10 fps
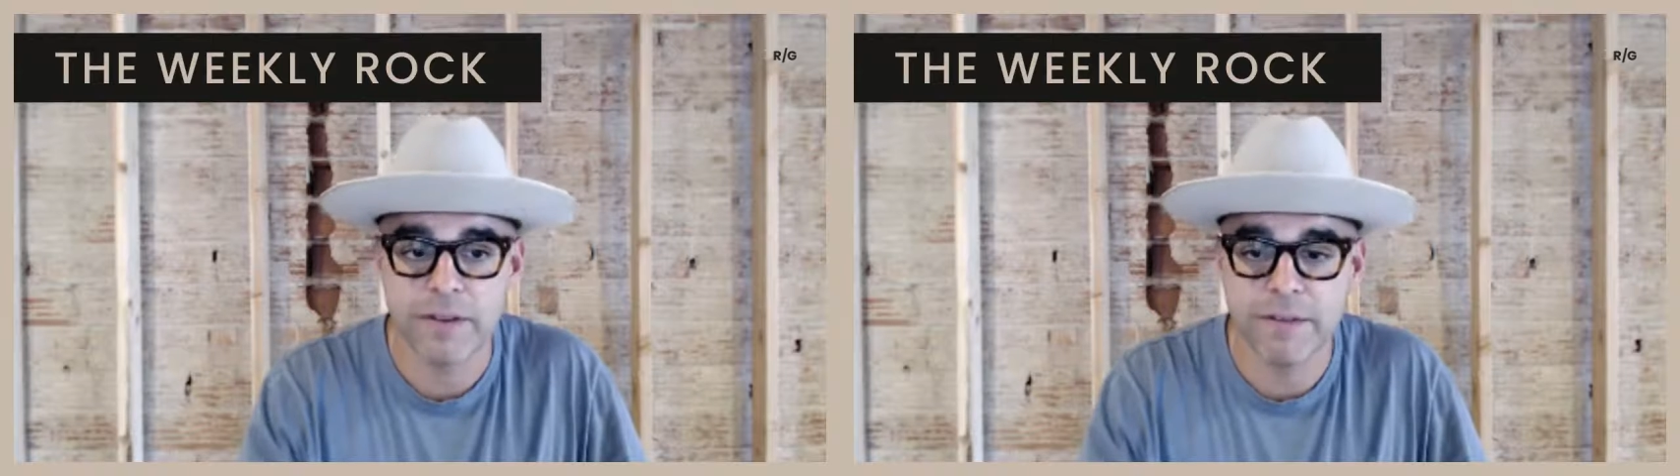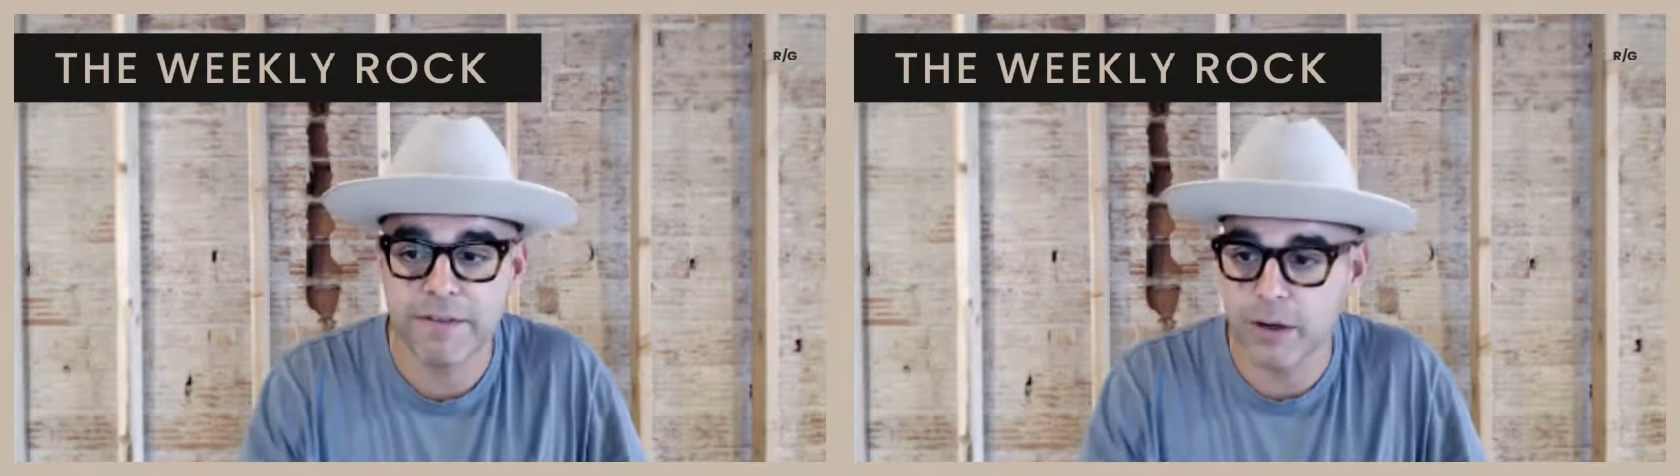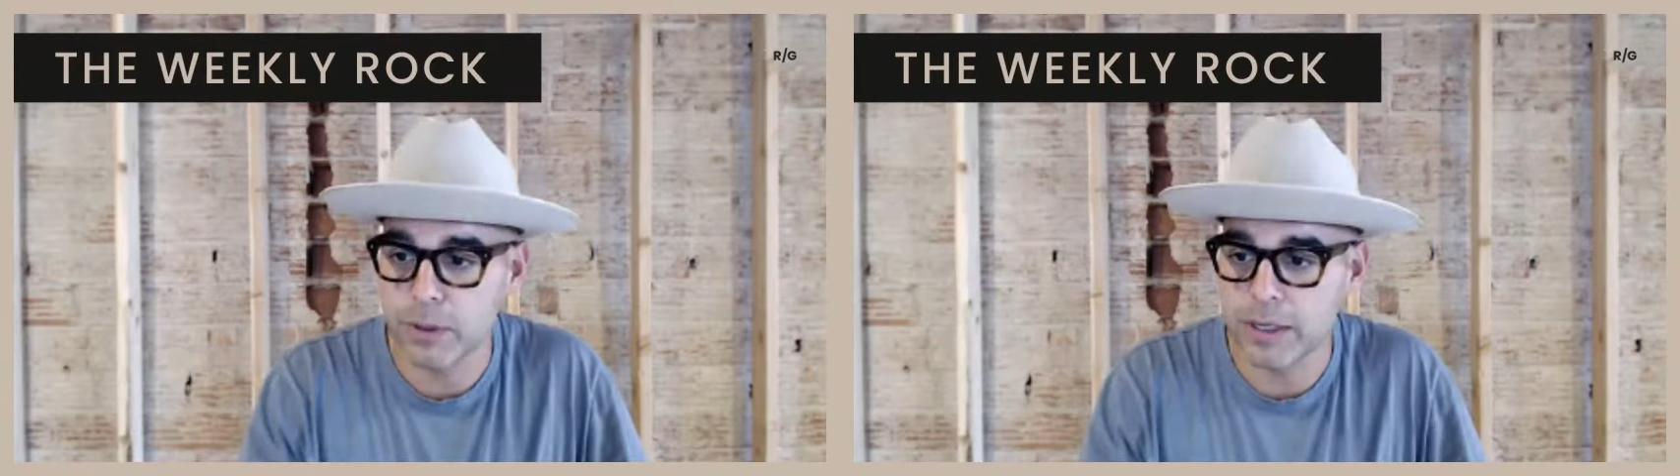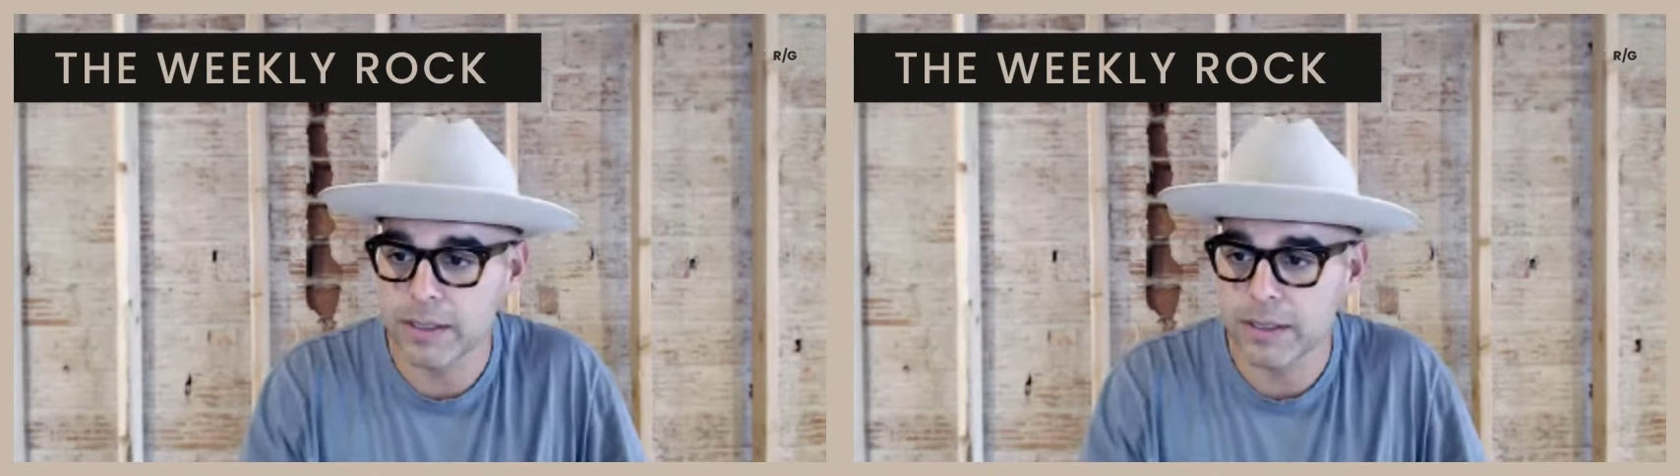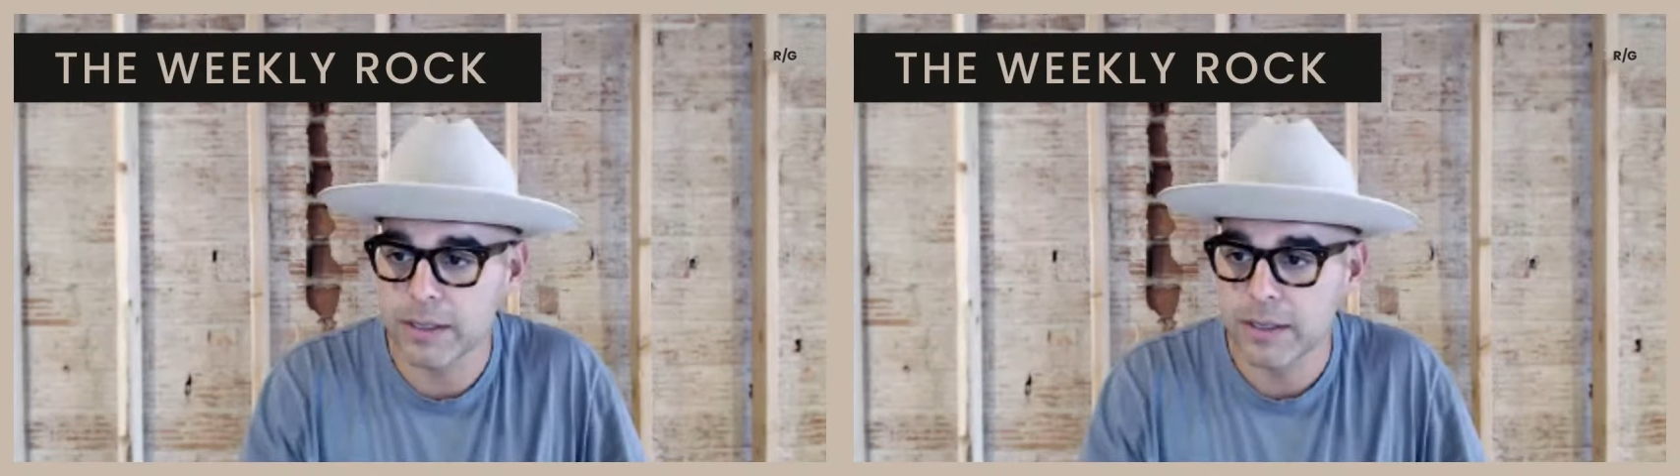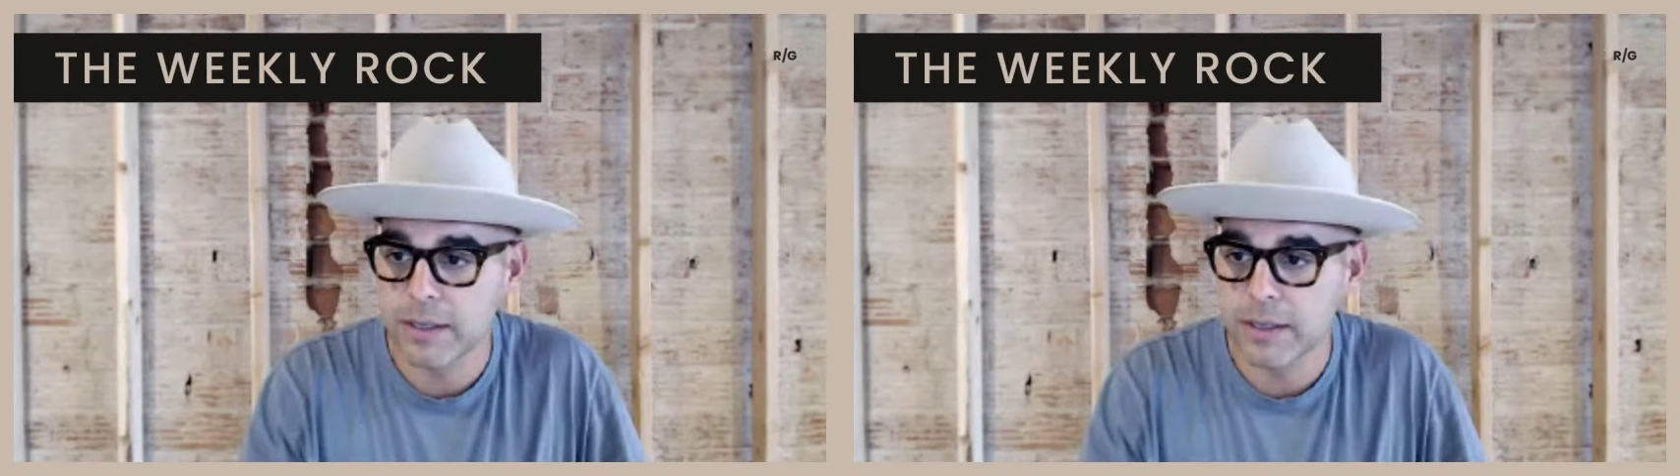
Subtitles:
the fear was,